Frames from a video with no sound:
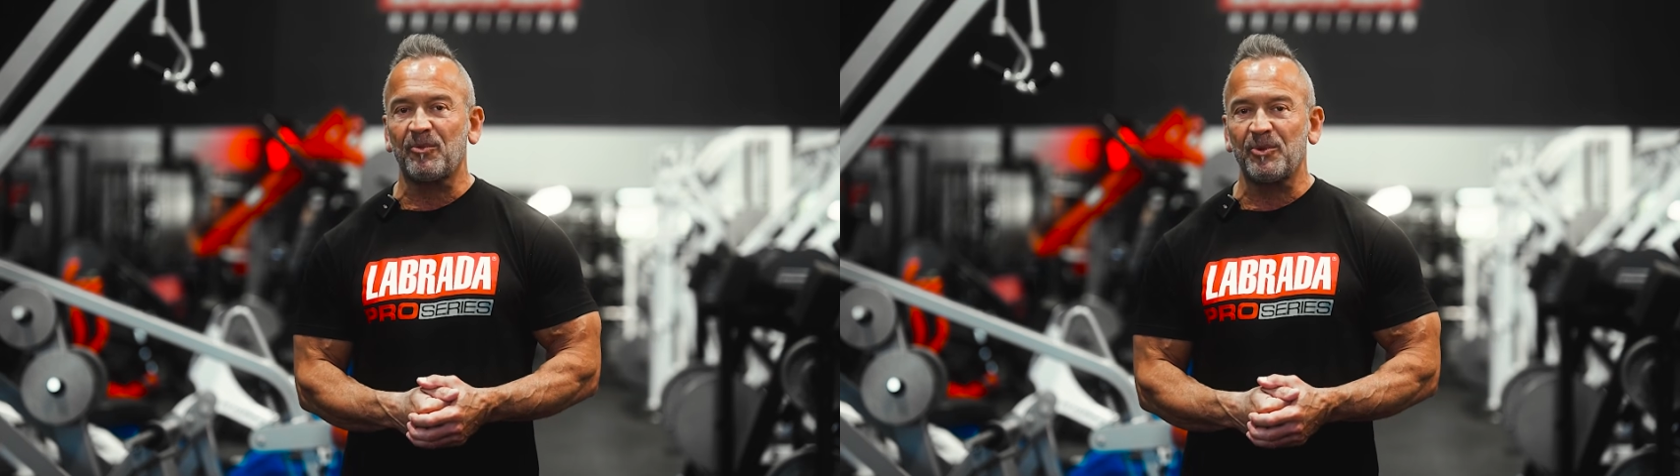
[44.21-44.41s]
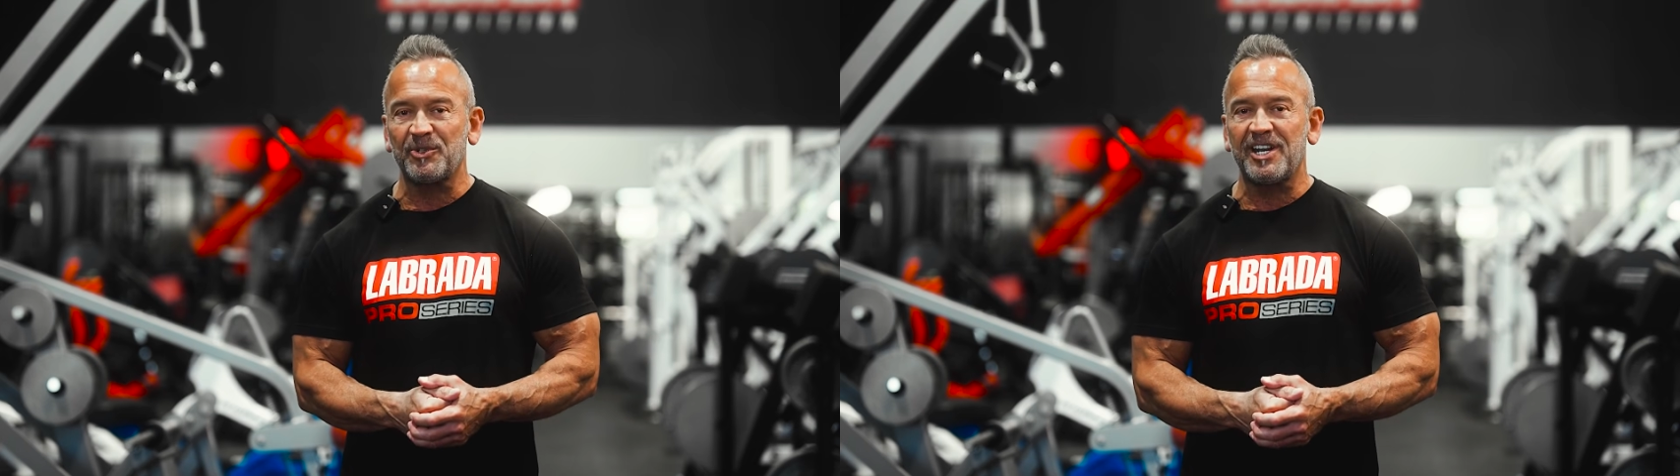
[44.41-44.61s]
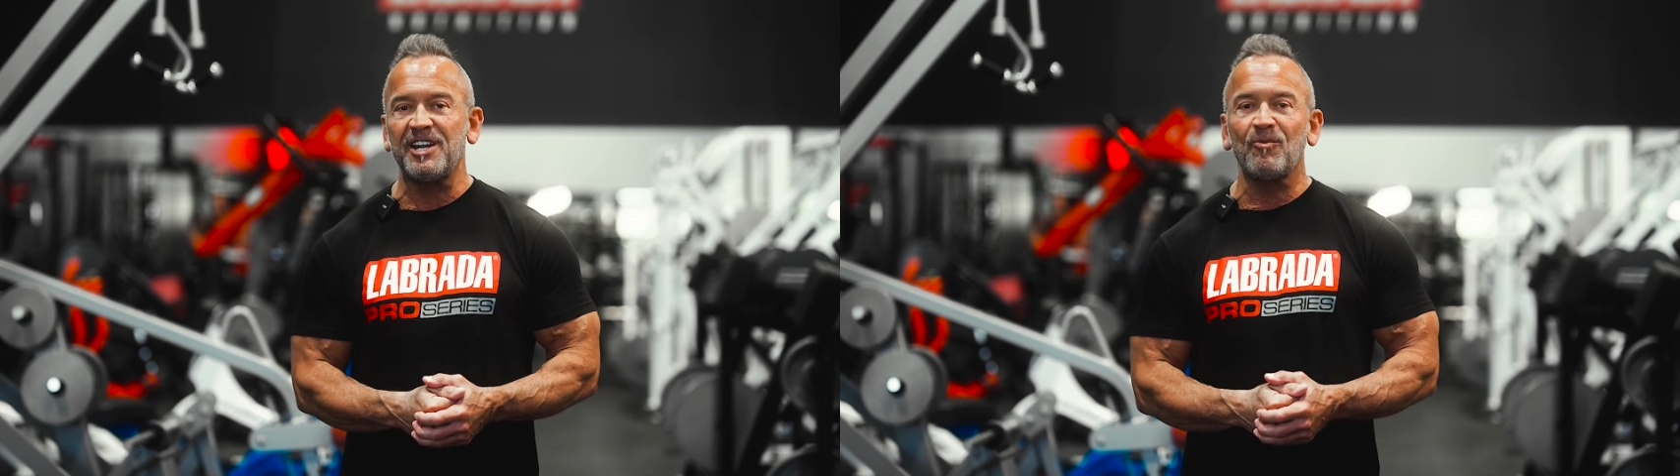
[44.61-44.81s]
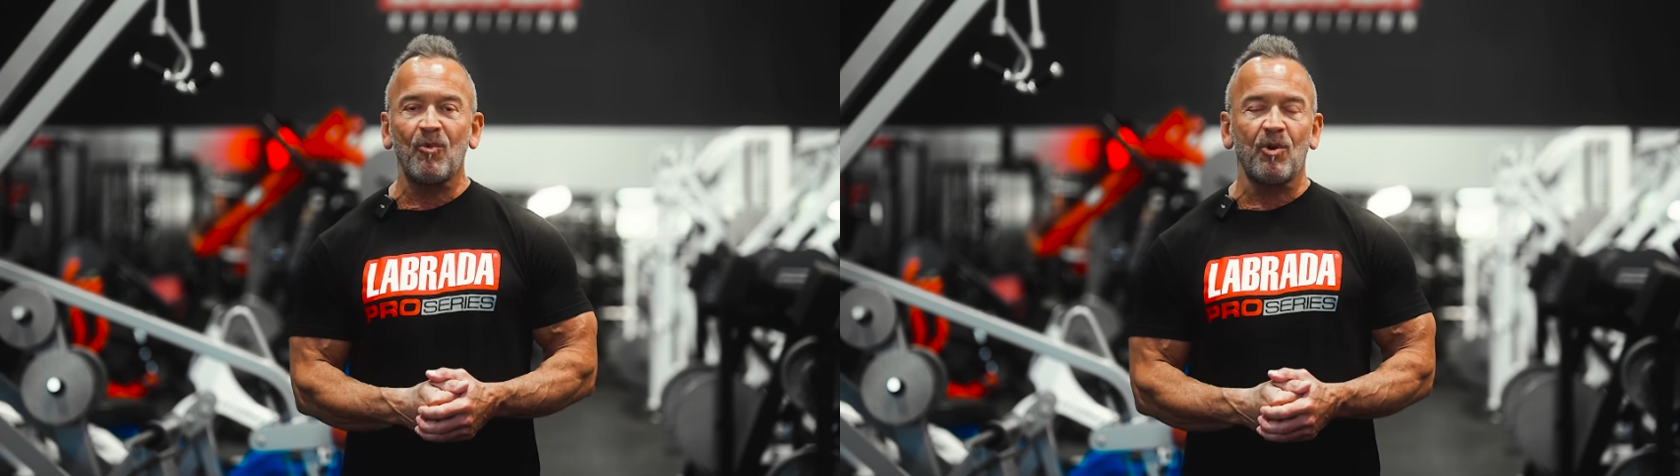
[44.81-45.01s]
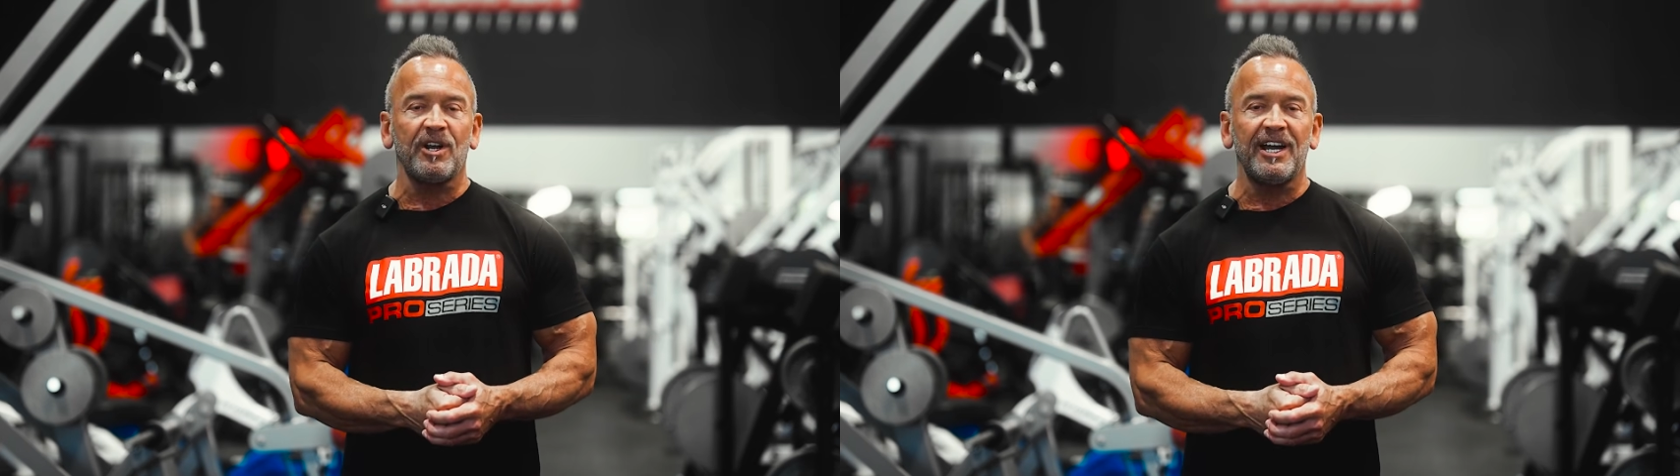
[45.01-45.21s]
routine
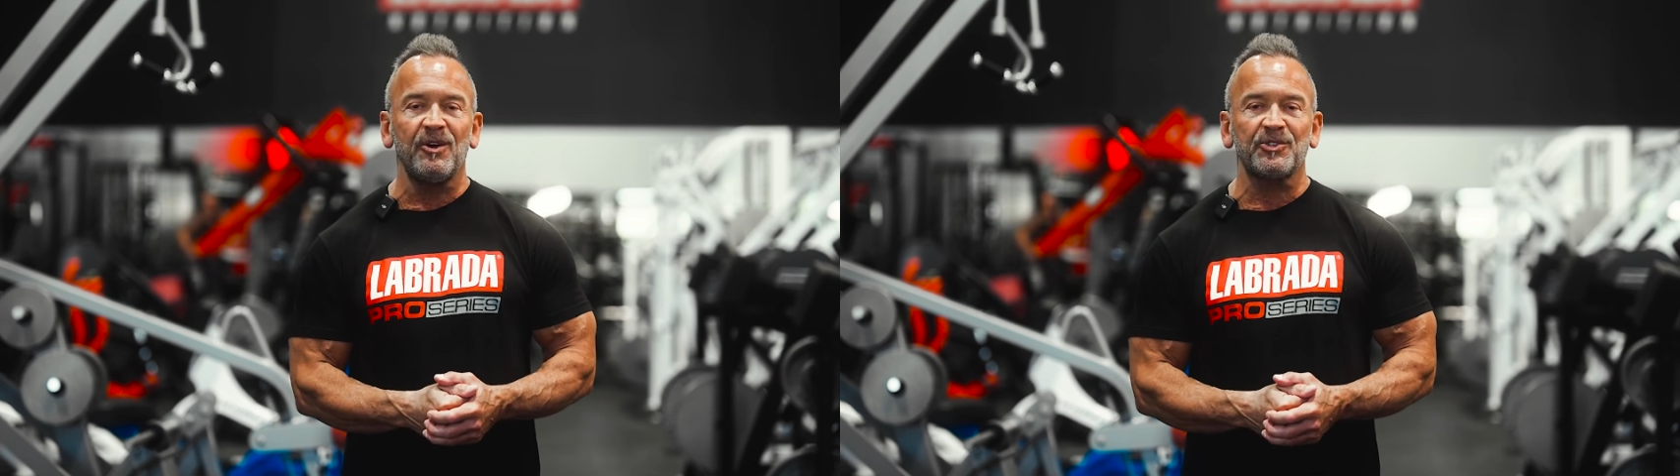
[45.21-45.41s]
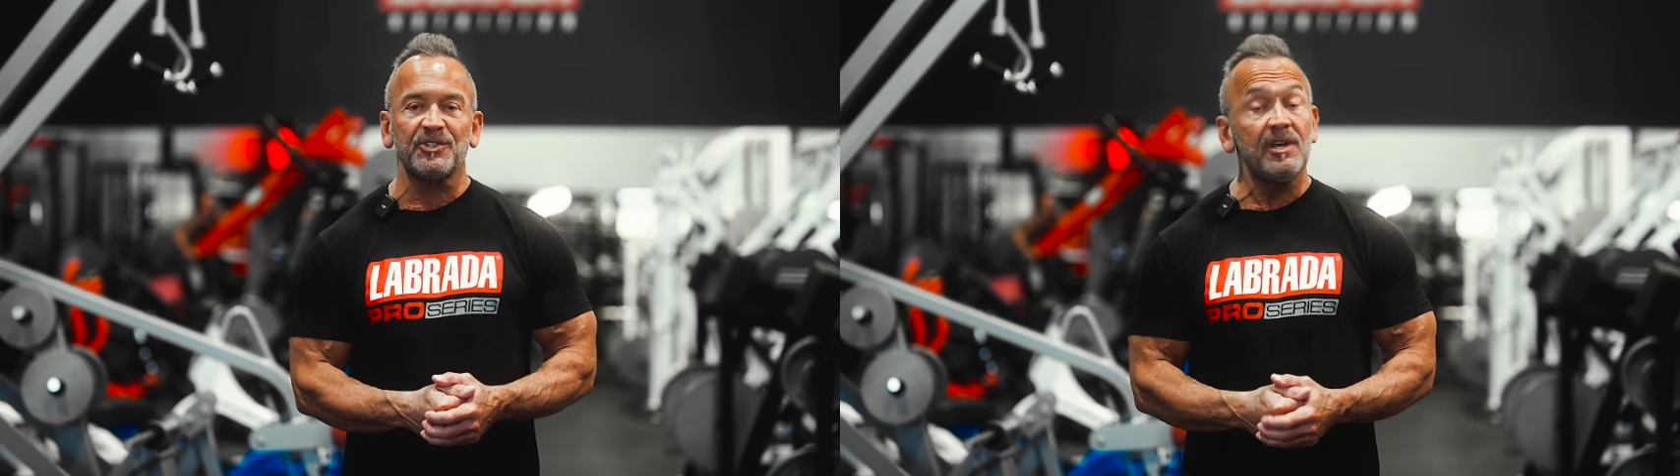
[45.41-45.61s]
workouts?